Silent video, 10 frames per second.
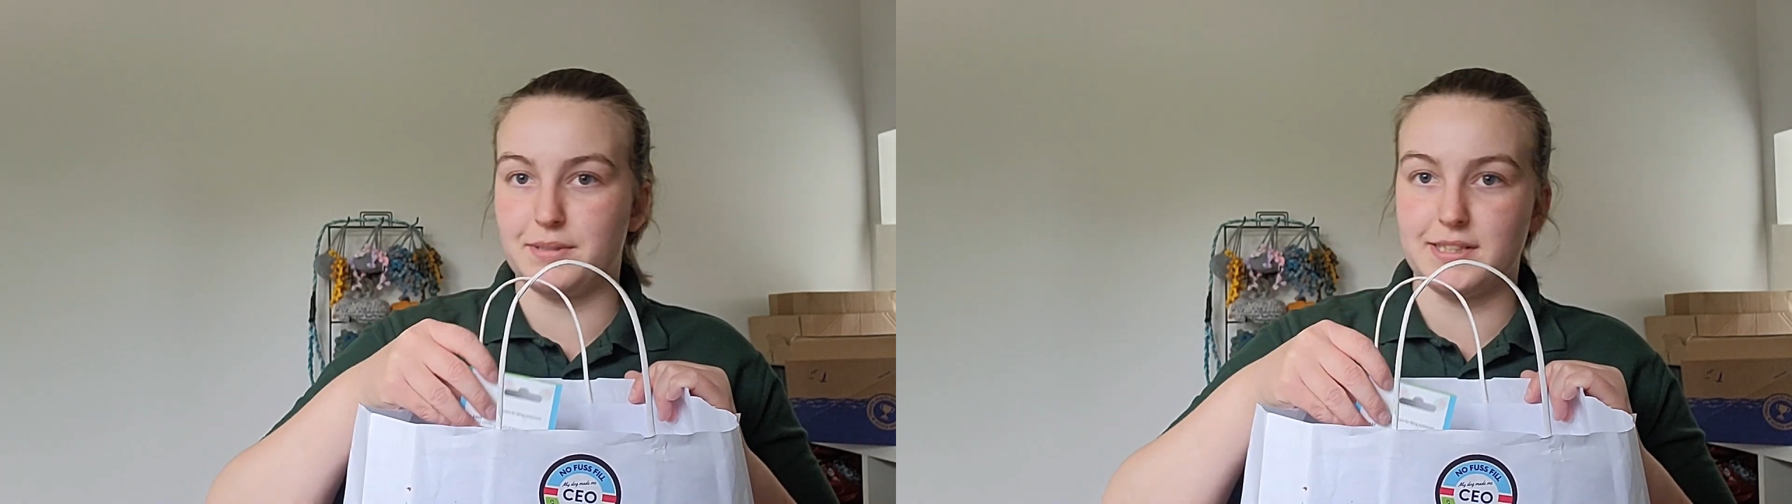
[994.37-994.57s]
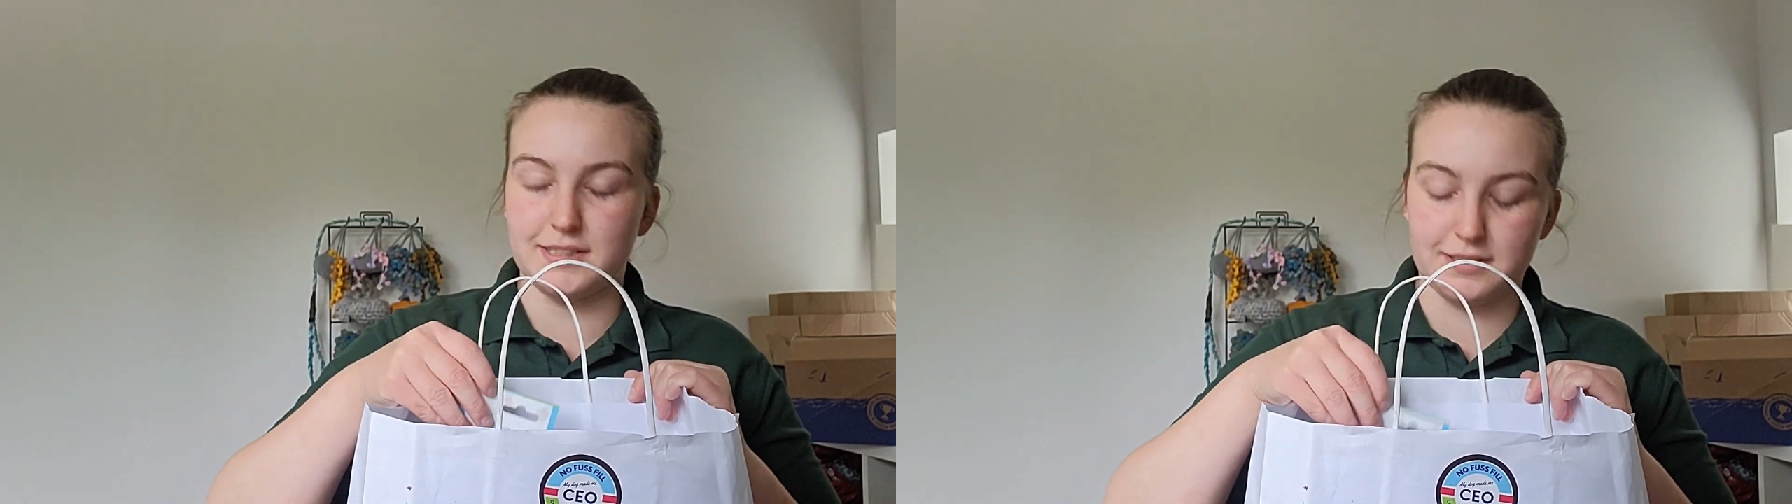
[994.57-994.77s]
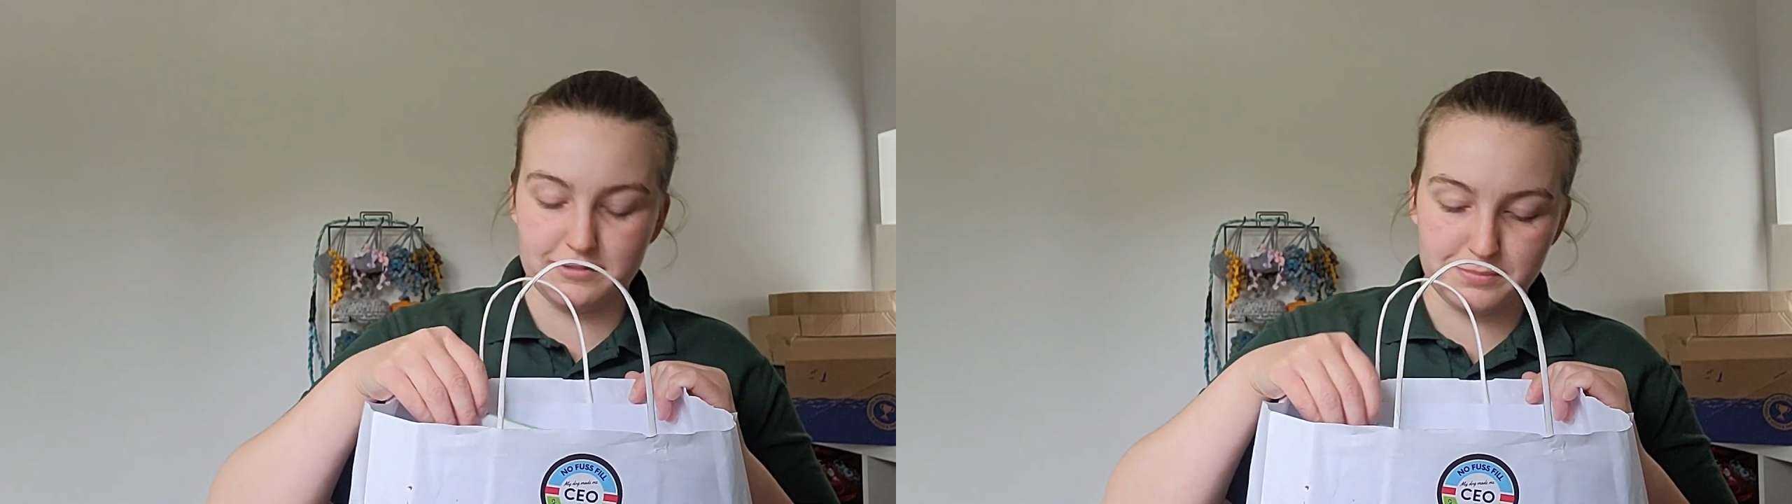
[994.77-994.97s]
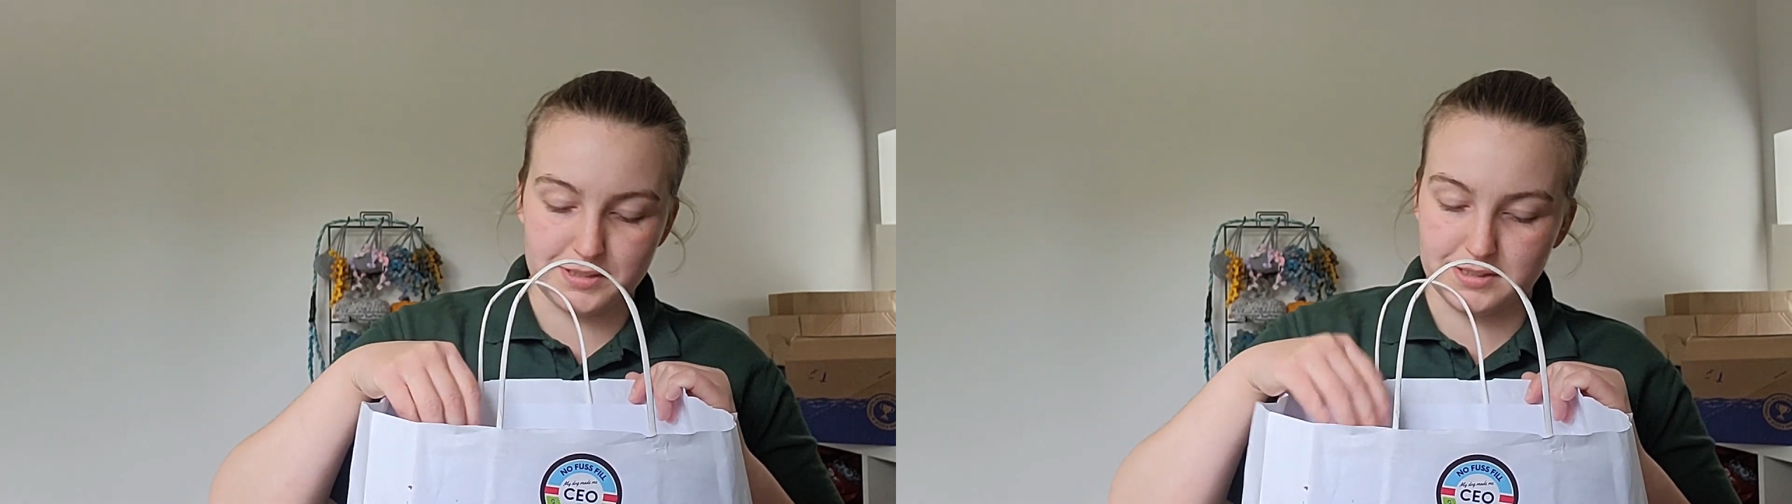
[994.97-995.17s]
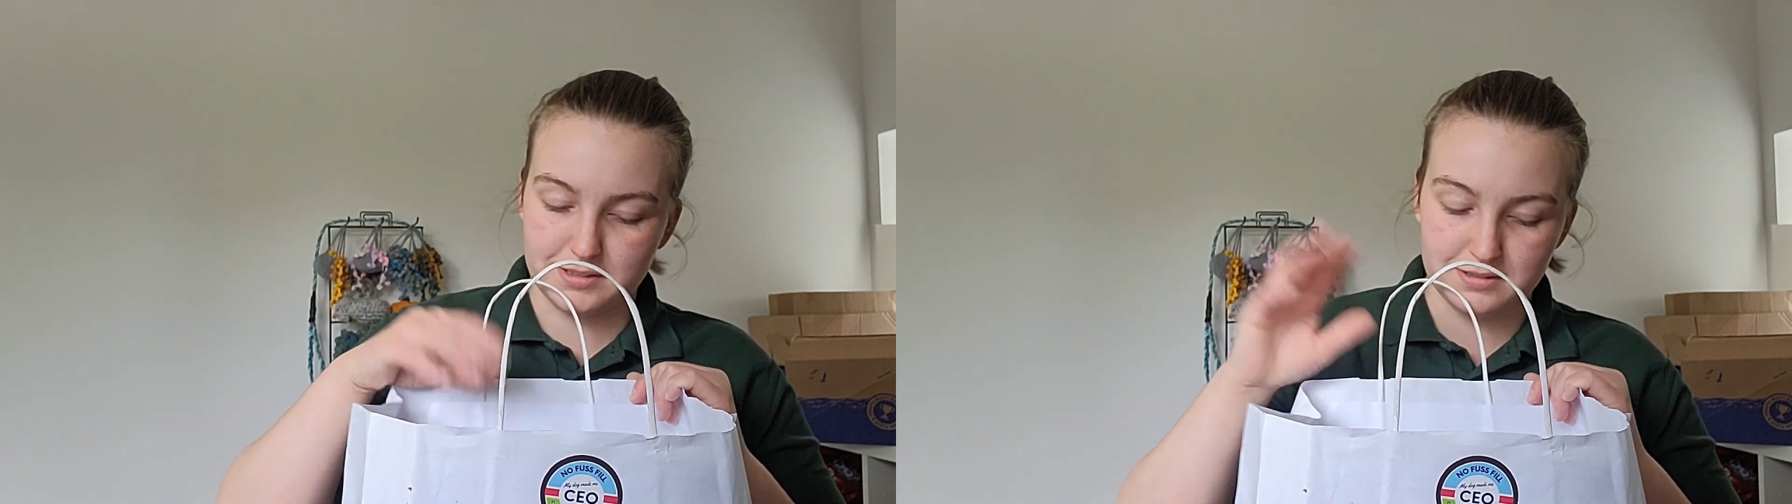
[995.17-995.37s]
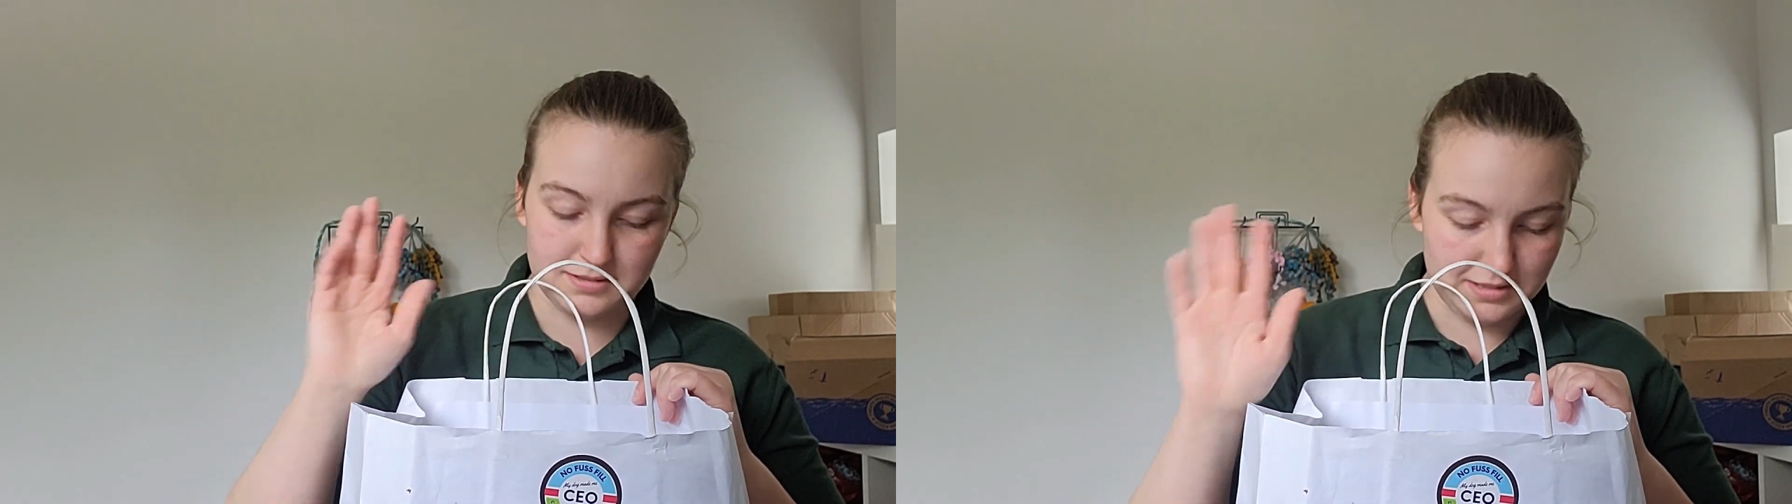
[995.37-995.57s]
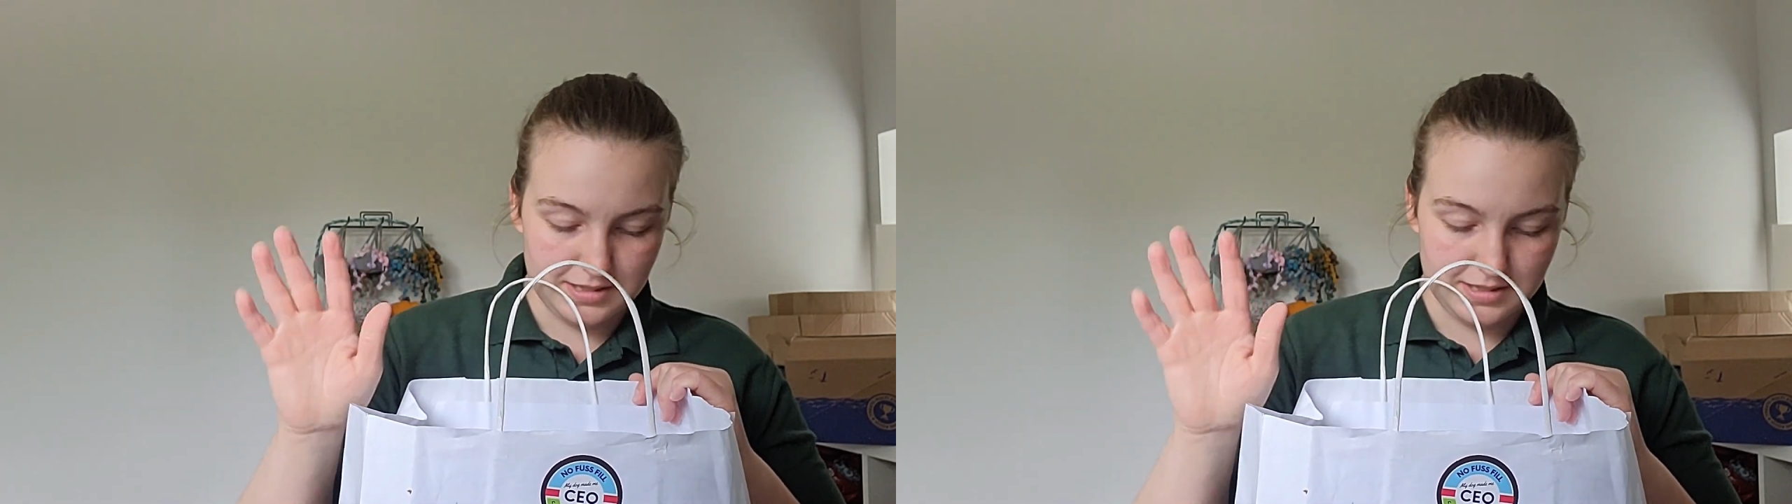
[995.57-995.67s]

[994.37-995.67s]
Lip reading: of this stuff because